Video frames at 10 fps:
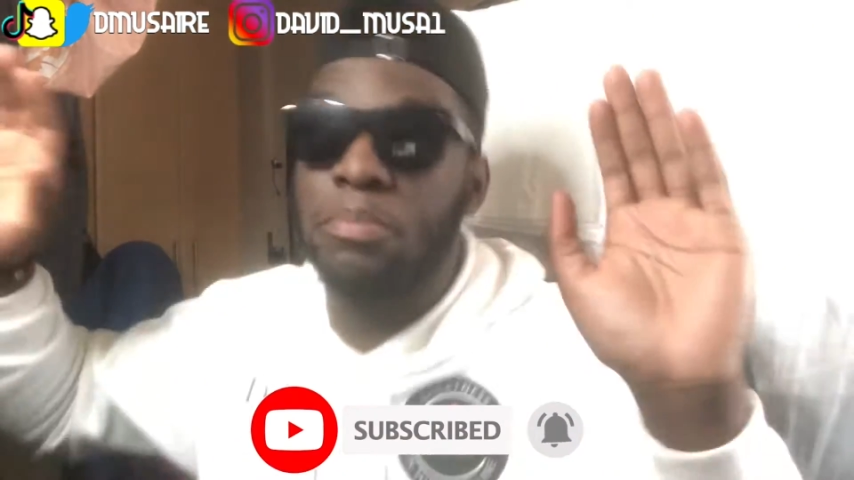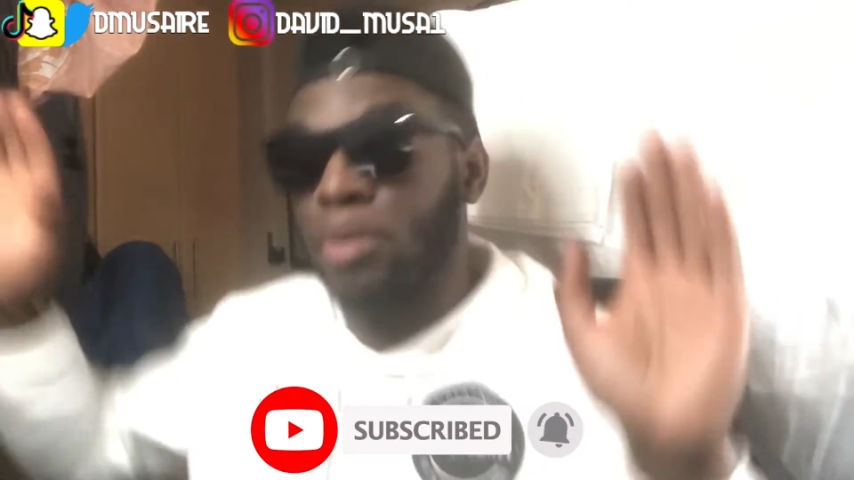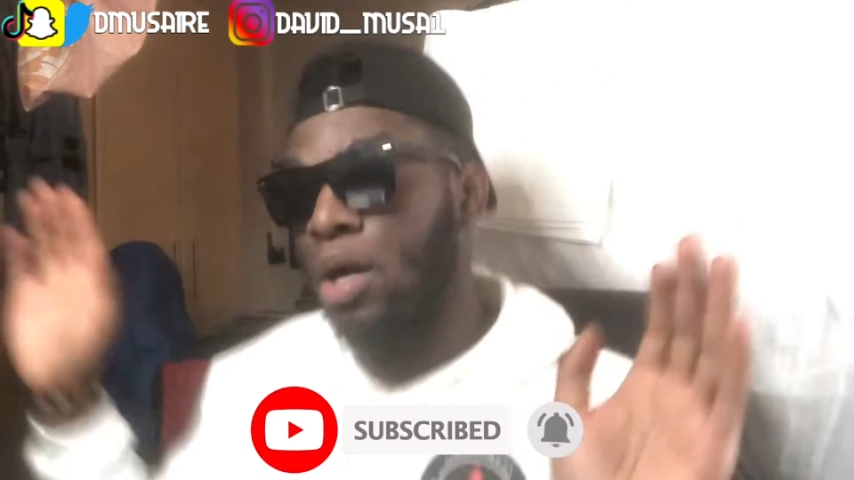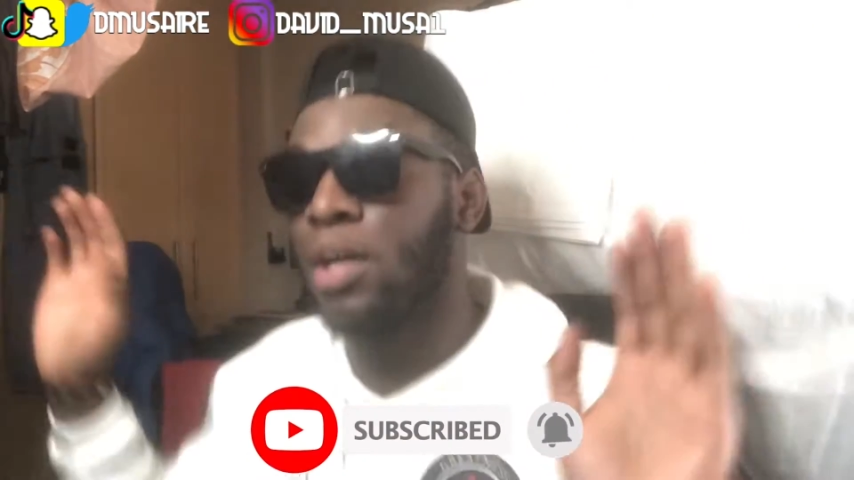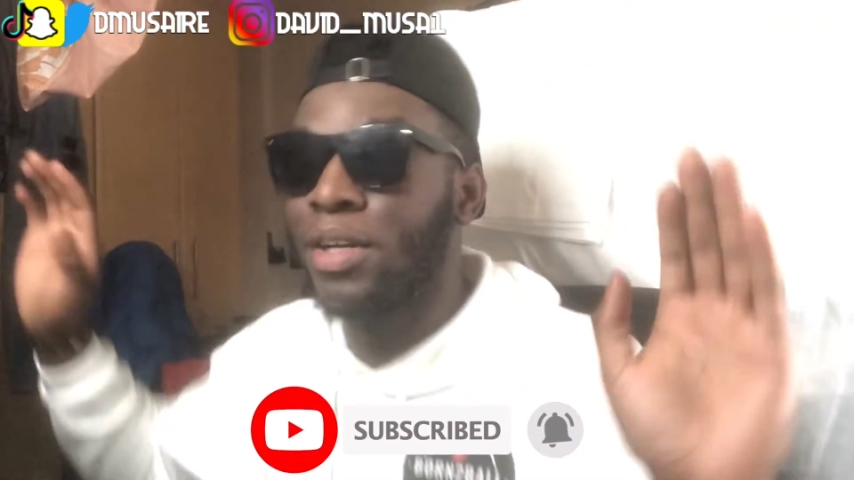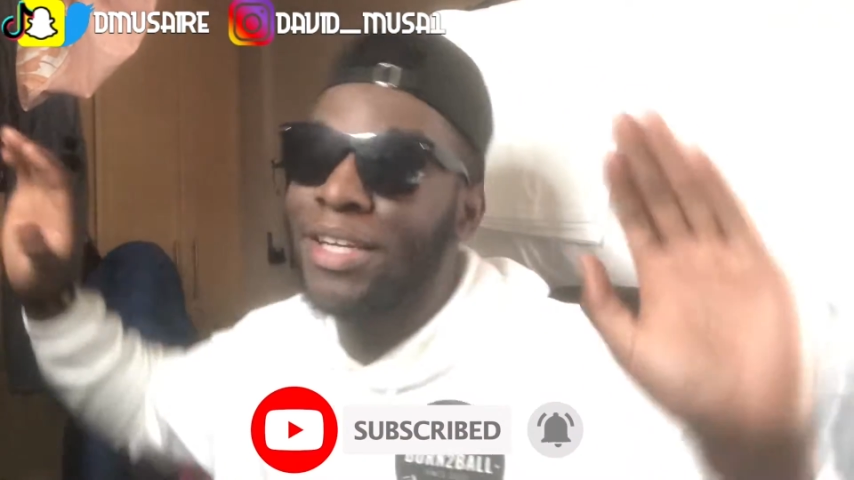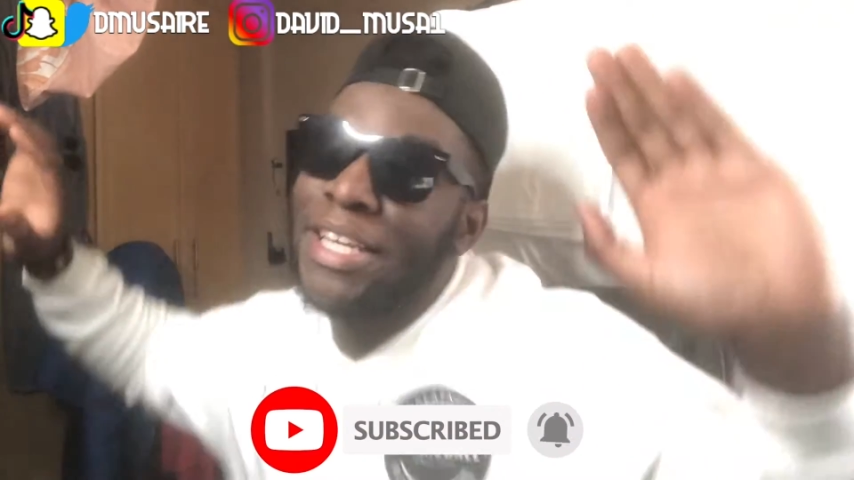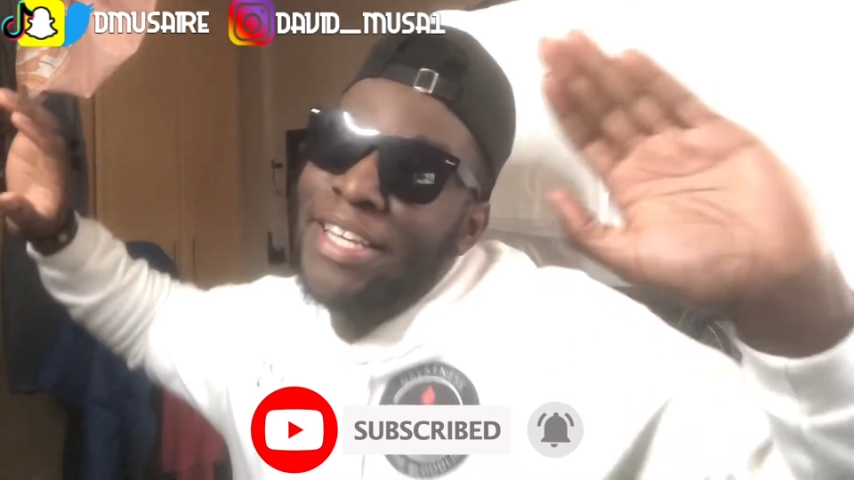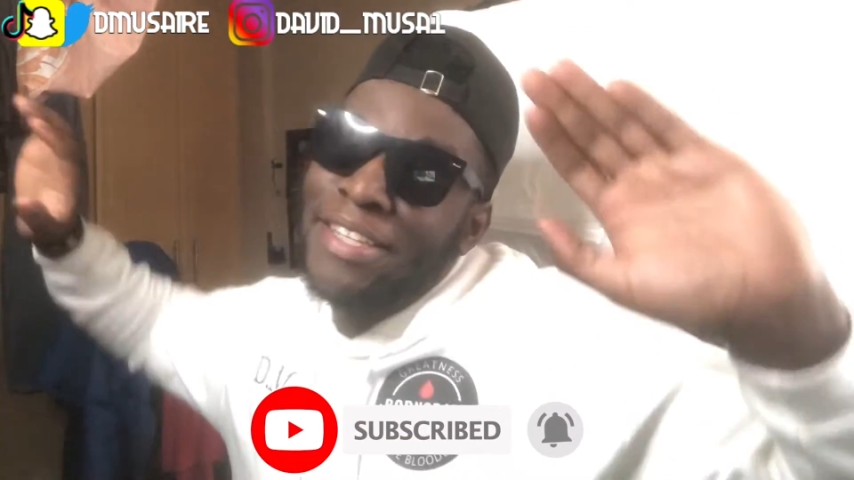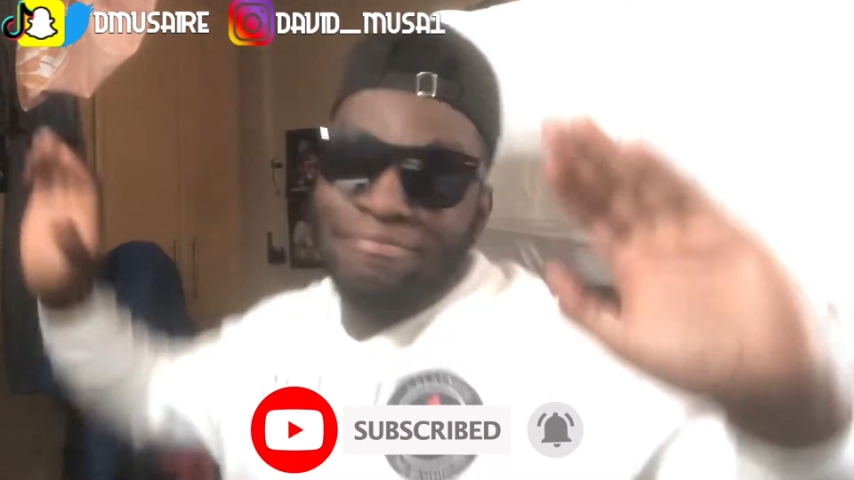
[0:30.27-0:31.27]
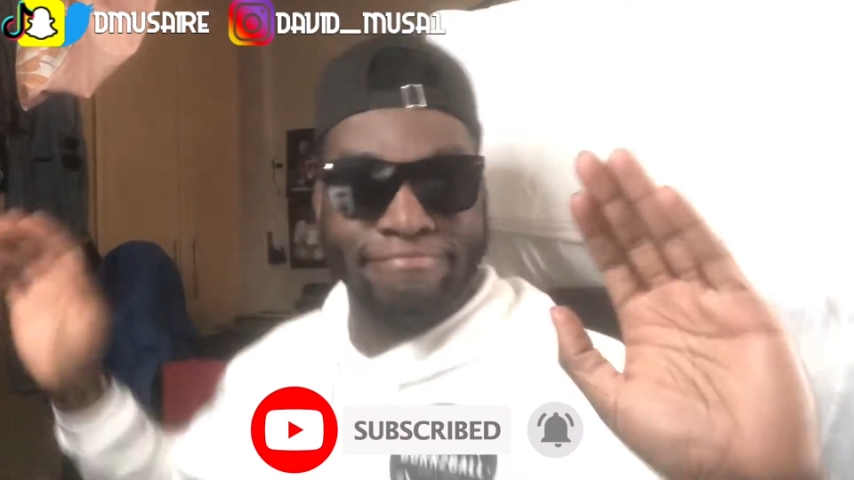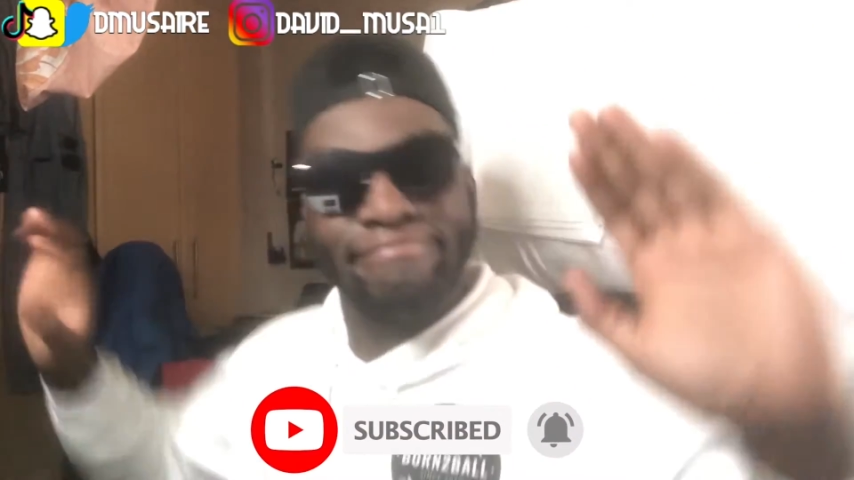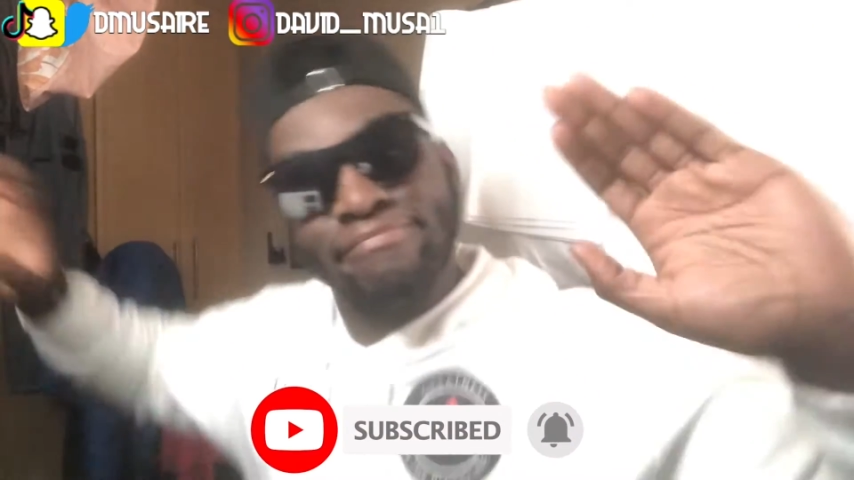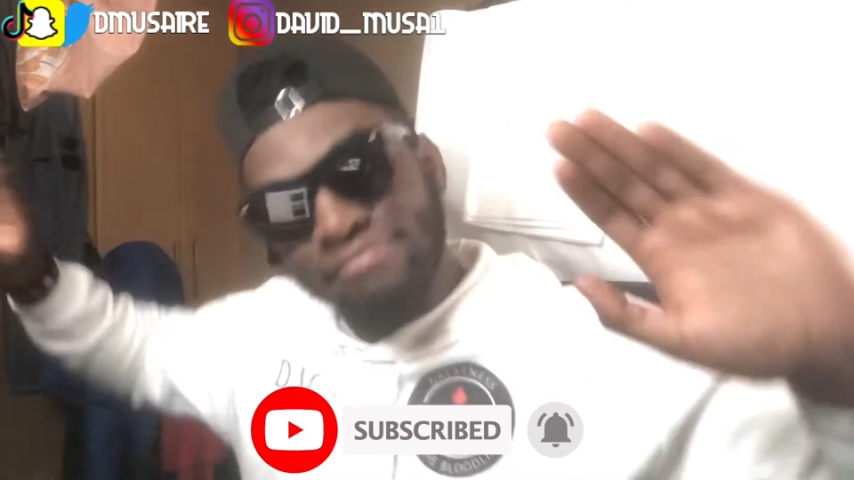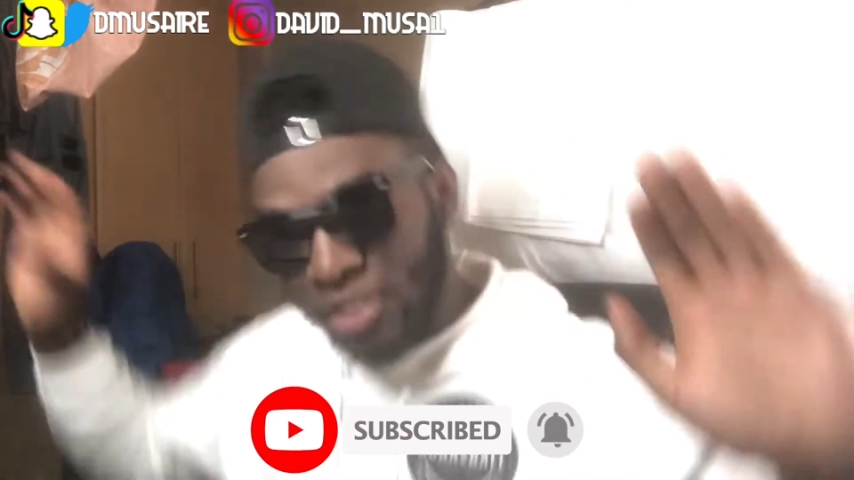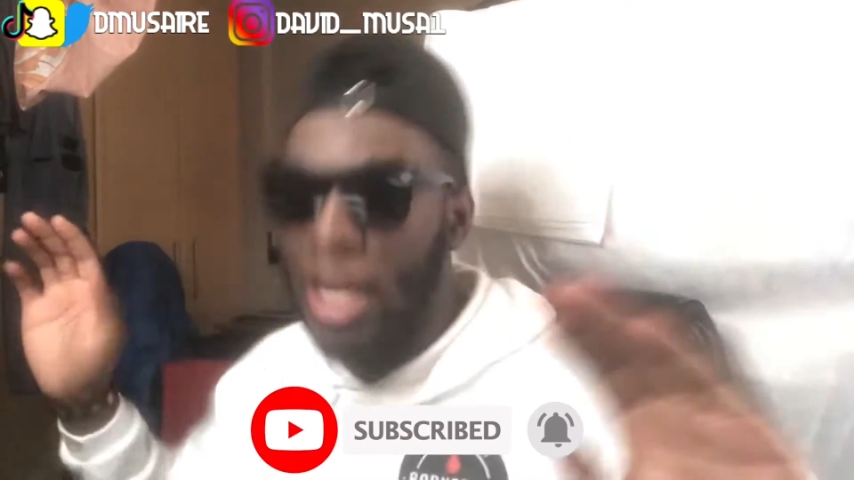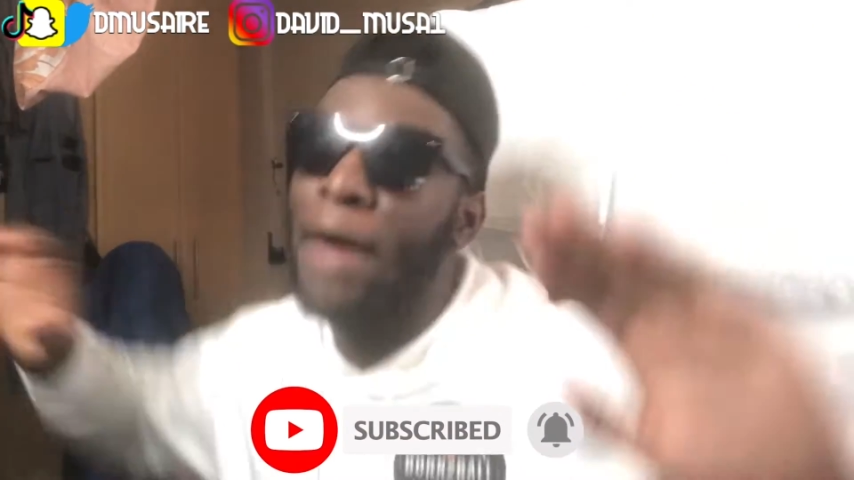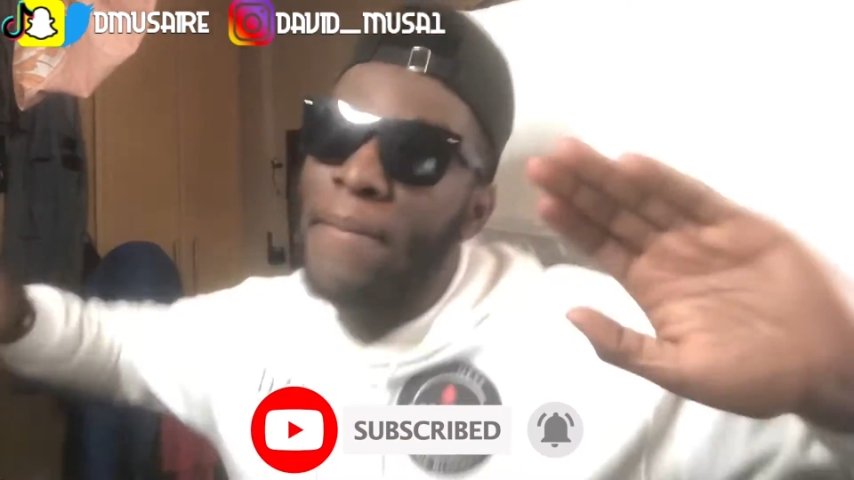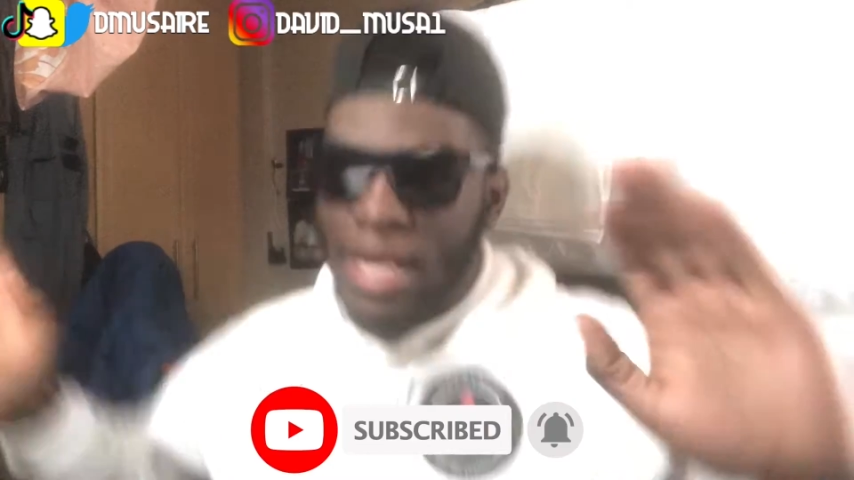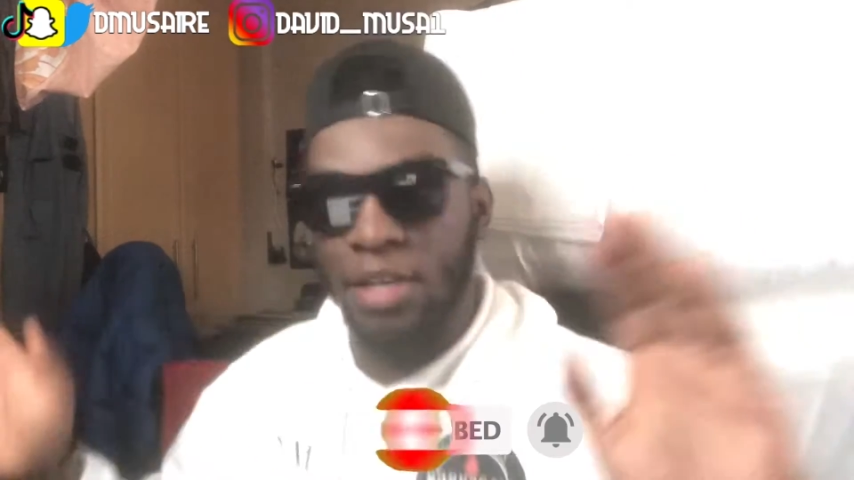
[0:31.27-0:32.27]
but you know
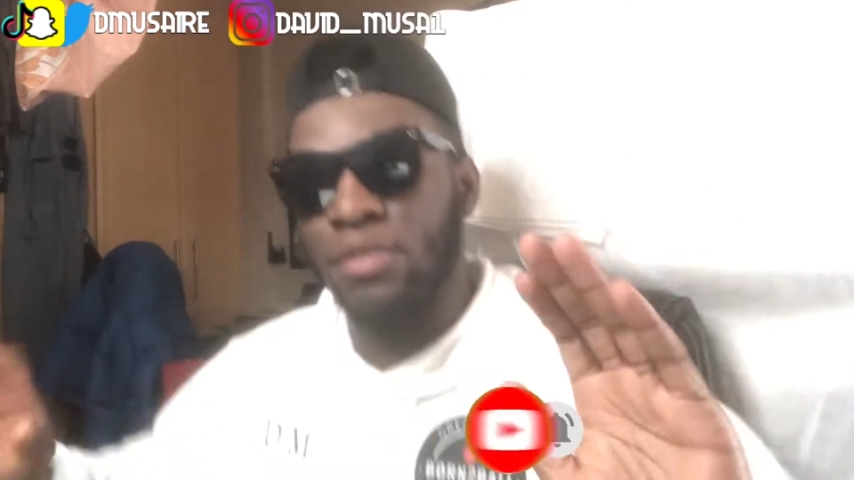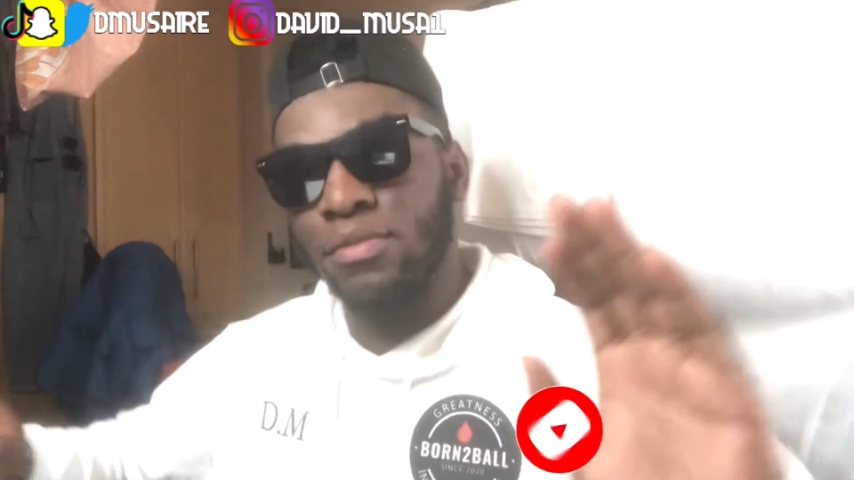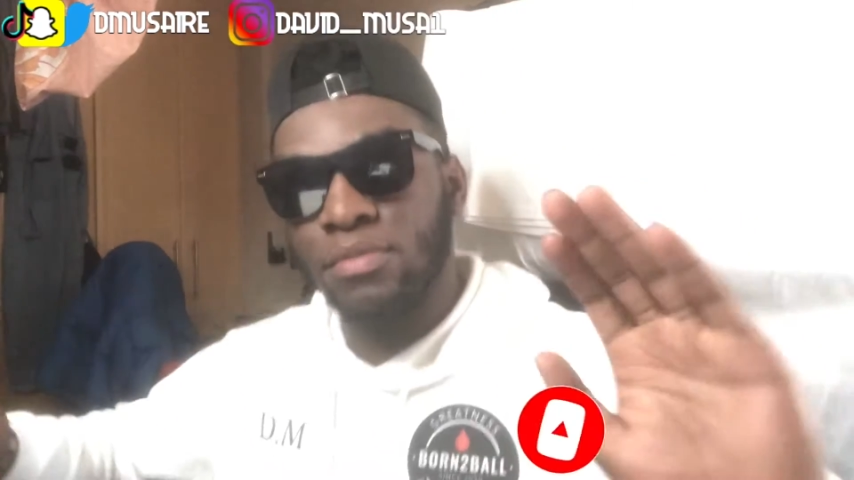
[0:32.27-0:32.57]
what I mean?